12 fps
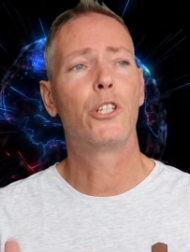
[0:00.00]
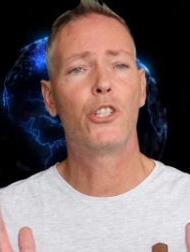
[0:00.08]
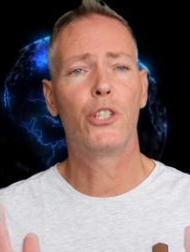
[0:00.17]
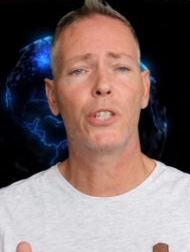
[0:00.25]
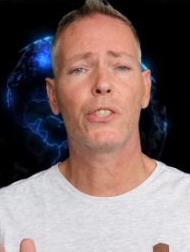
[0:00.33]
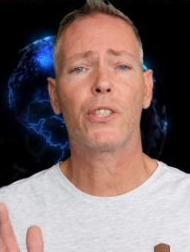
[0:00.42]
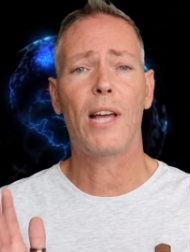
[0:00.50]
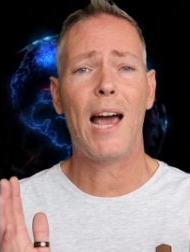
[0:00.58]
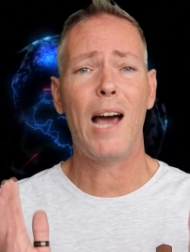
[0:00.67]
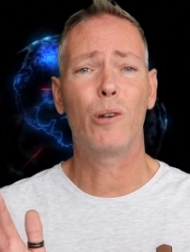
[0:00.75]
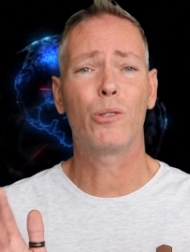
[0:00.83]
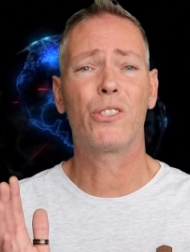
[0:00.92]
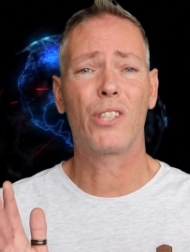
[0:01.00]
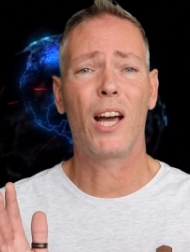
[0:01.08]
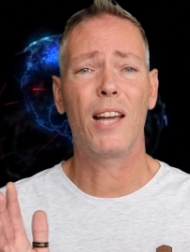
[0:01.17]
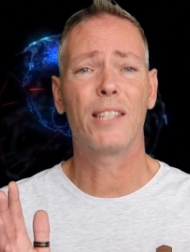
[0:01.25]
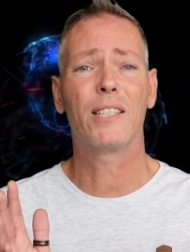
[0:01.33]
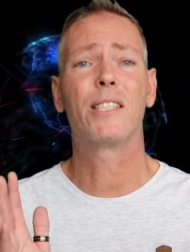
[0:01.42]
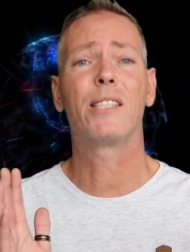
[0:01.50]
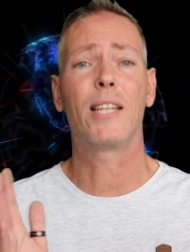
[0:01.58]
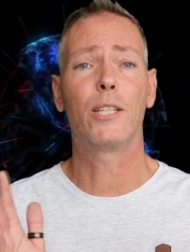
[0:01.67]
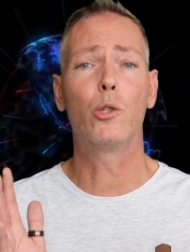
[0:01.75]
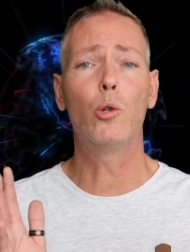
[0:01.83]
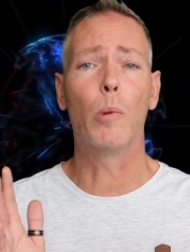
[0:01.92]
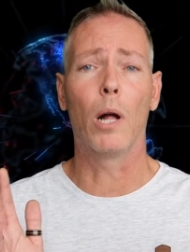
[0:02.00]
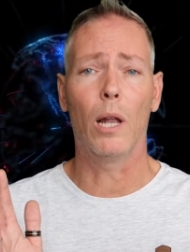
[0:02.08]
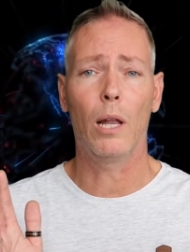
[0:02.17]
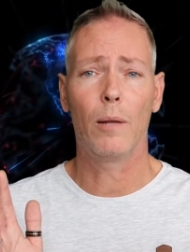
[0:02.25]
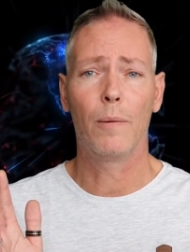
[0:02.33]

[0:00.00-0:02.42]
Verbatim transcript: just outside Setúbal.